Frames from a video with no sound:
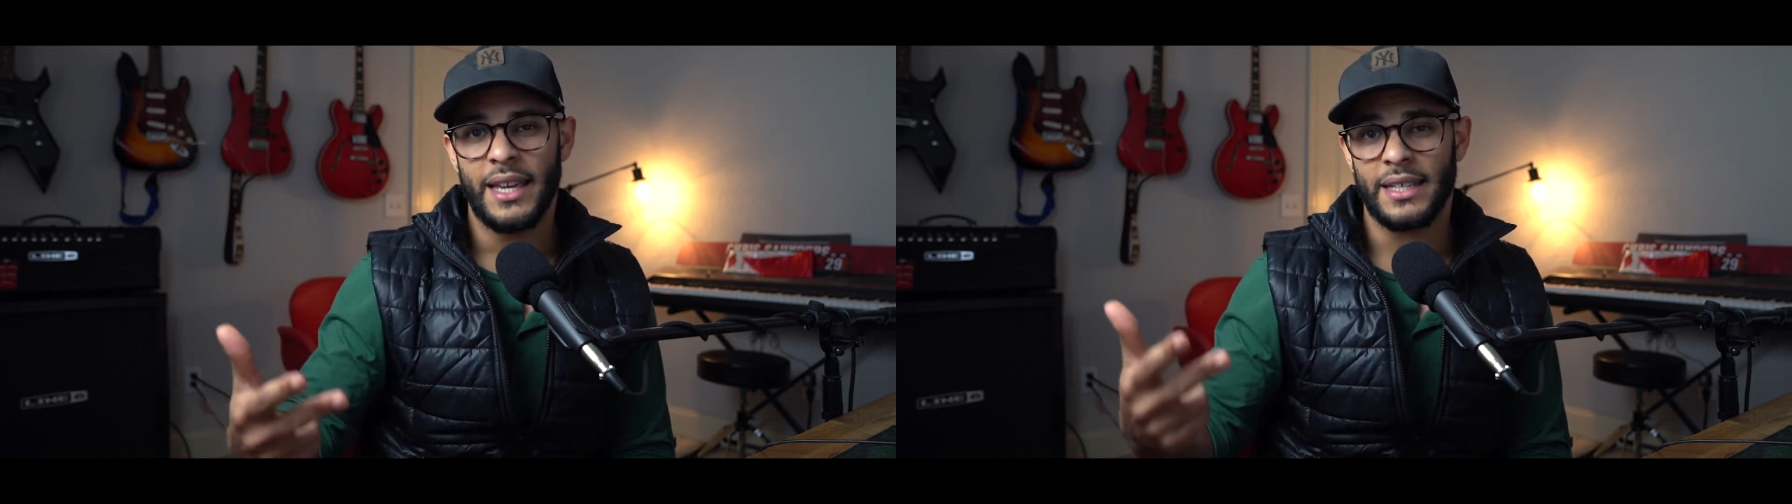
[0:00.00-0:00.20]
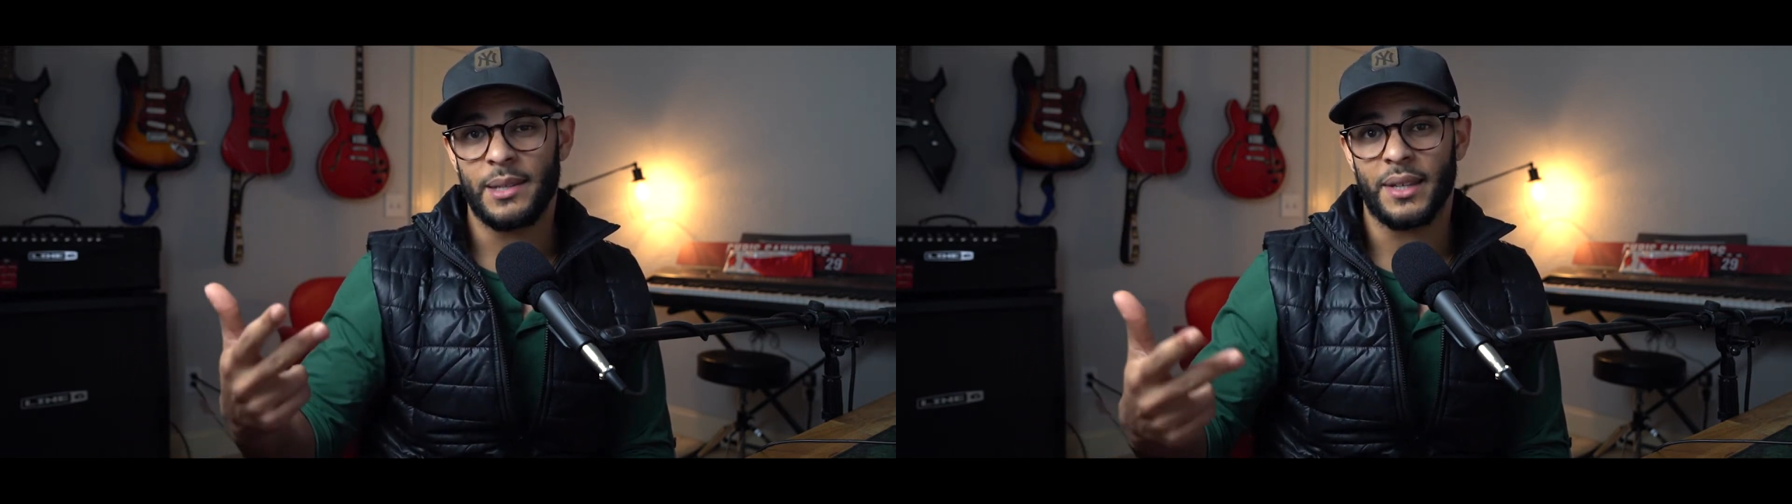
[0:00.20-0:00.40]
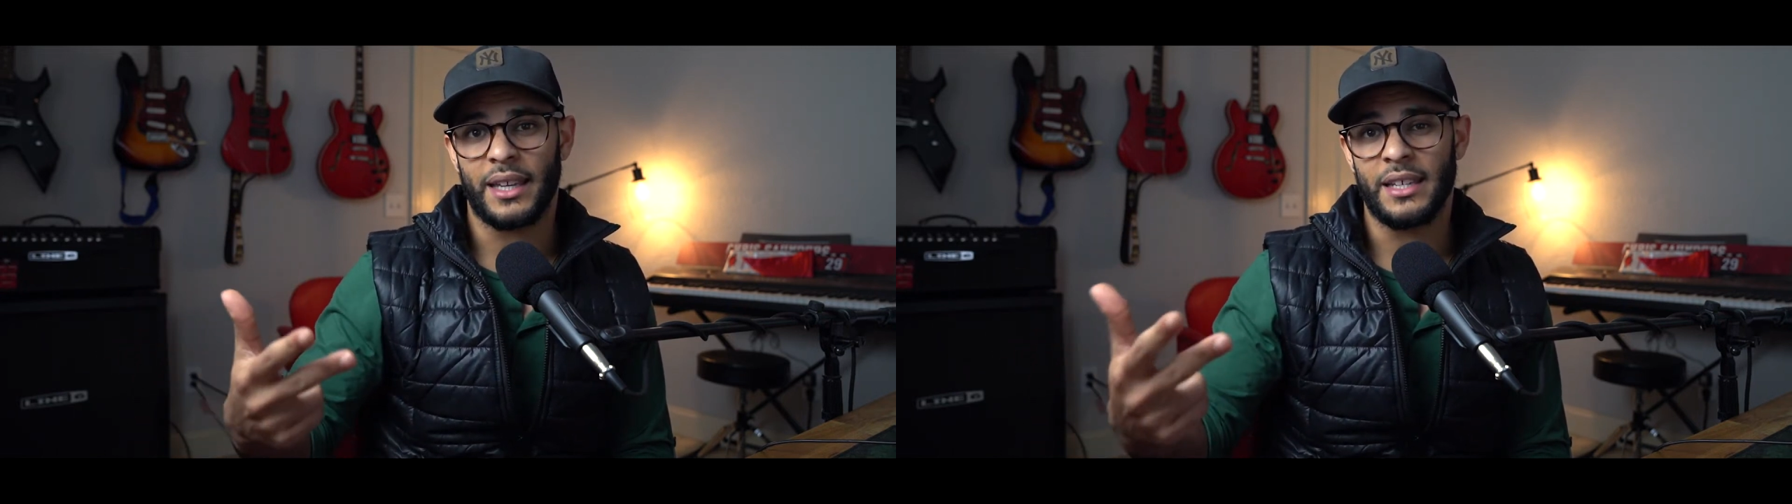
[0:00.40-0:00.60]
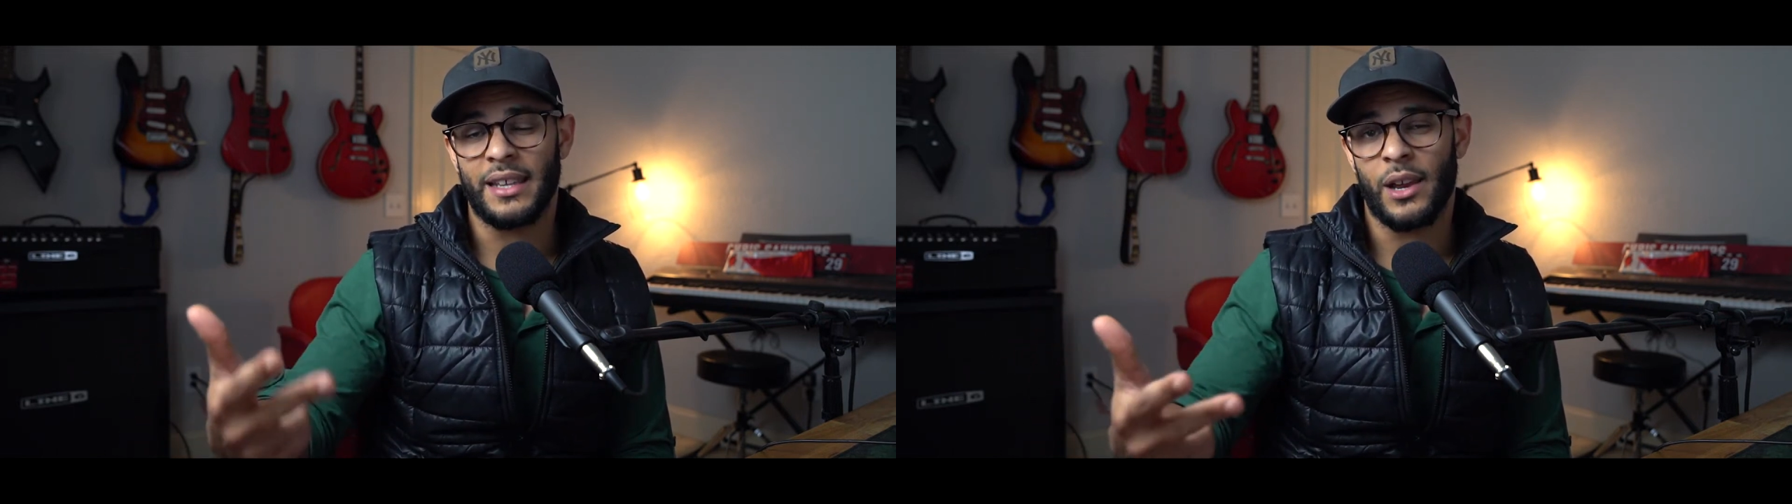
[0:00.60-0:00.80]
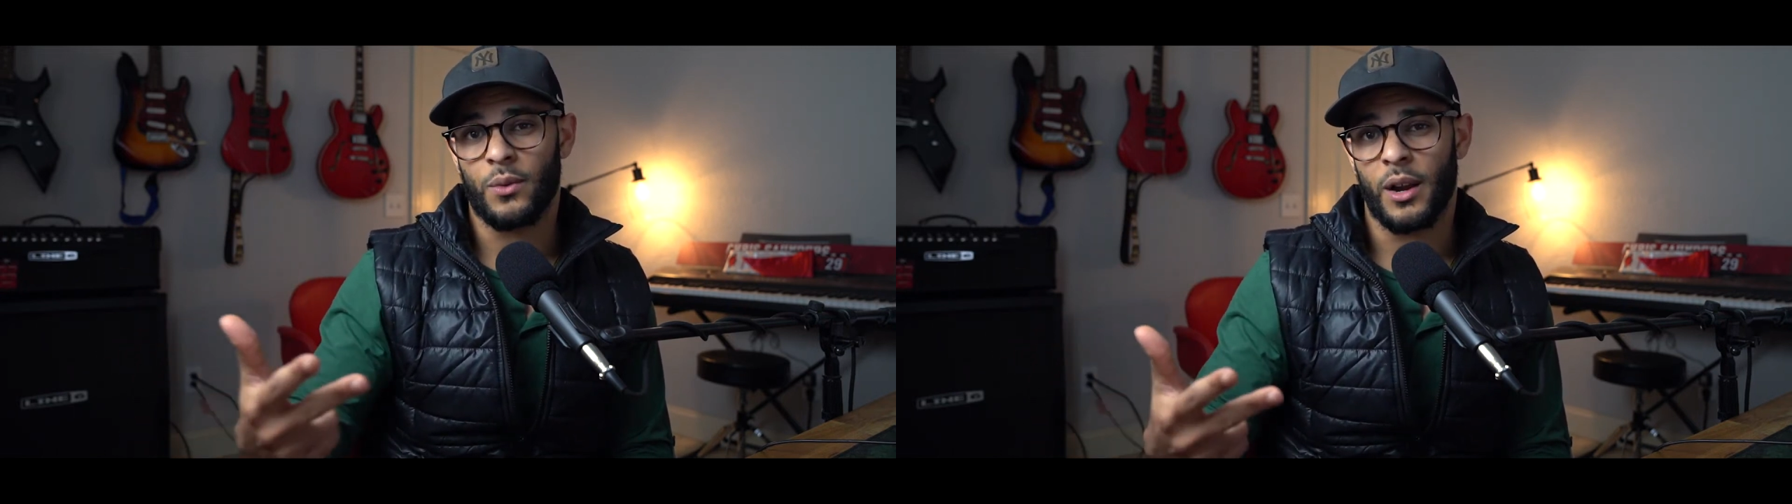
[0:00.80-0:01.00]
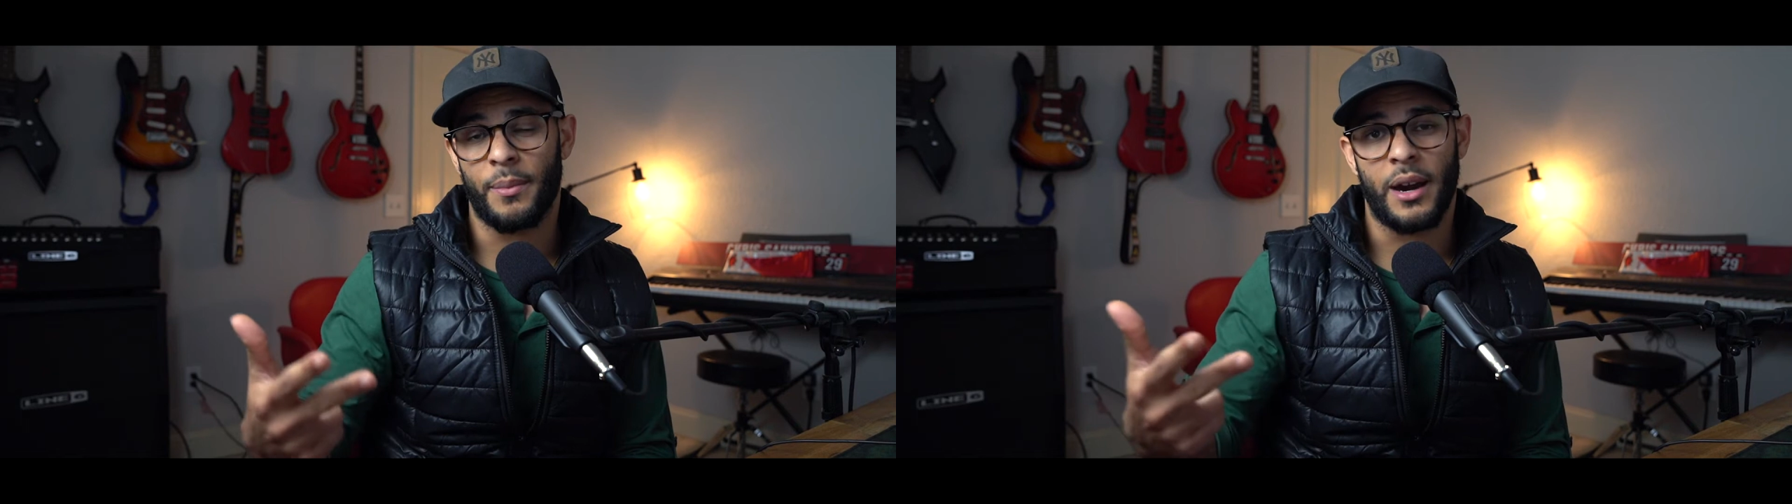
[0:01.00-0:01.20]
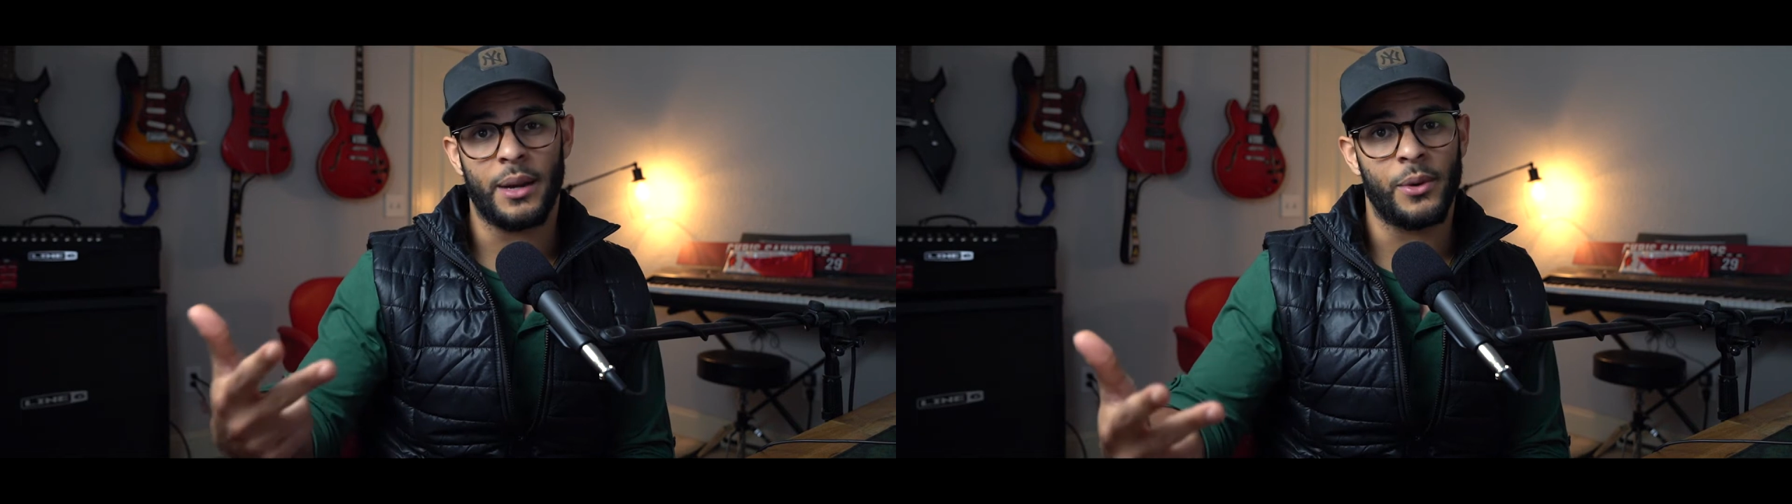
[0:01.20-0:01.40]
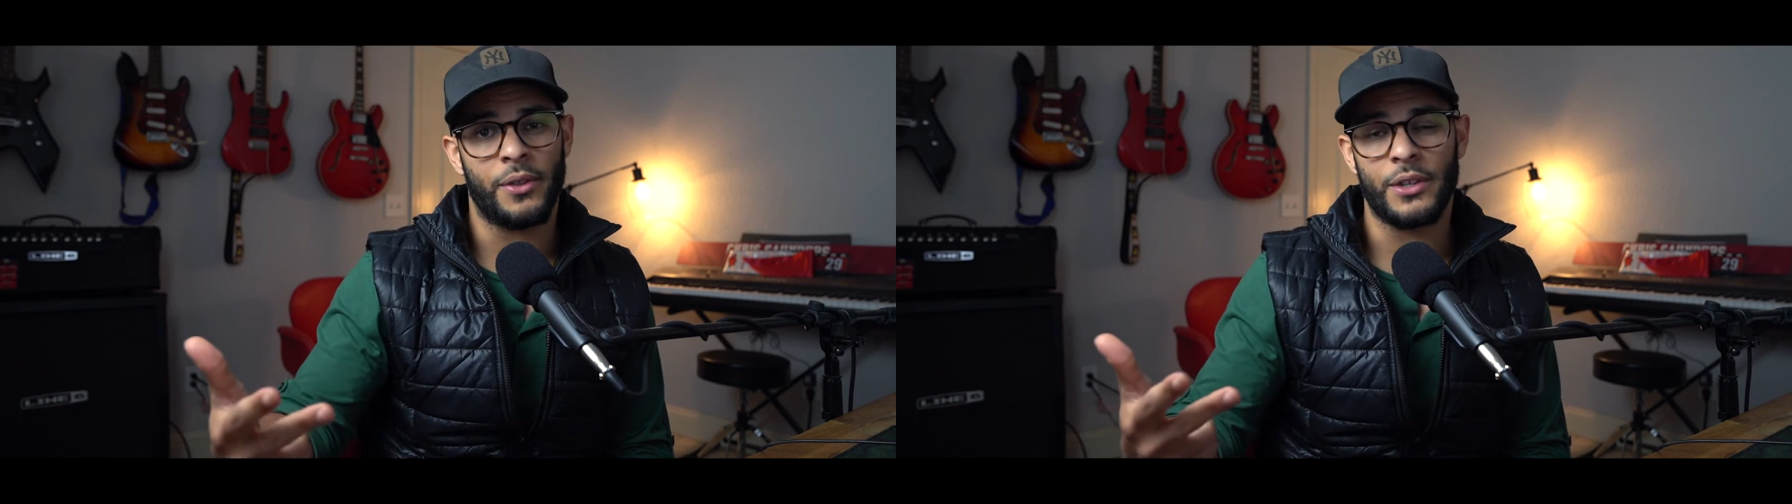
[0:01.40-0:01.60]
It seems like he's hit rock
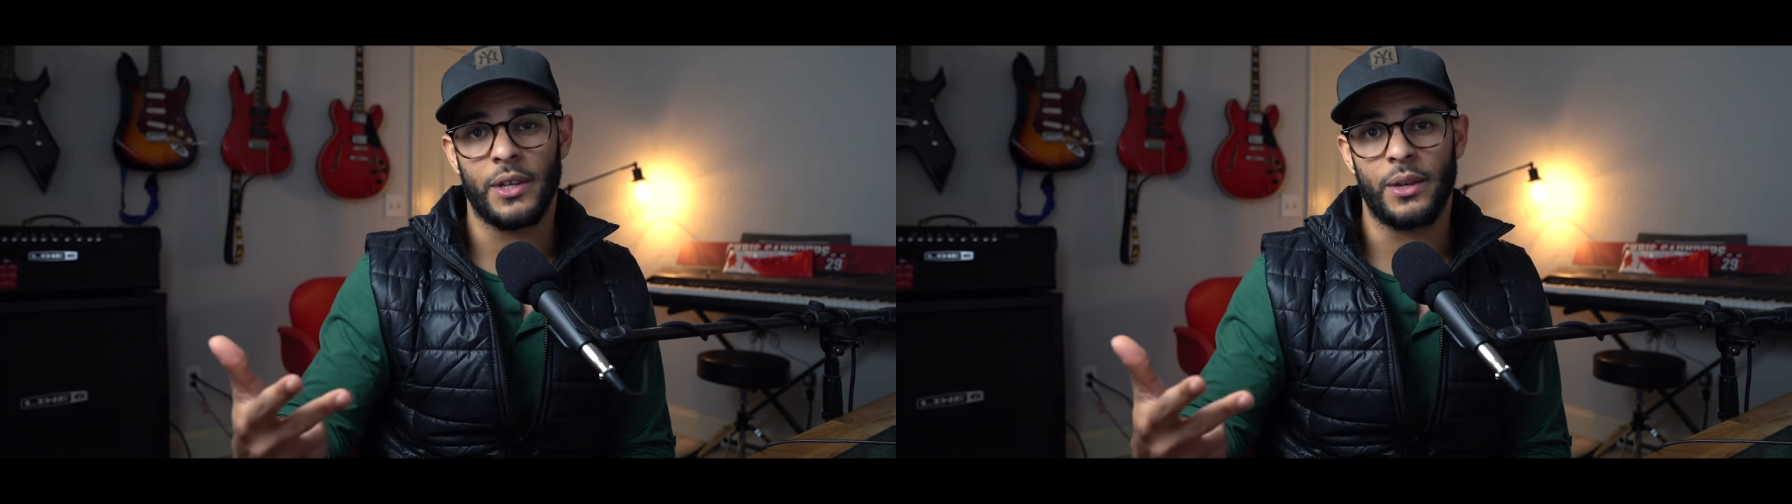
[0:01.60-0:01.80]
bottom with his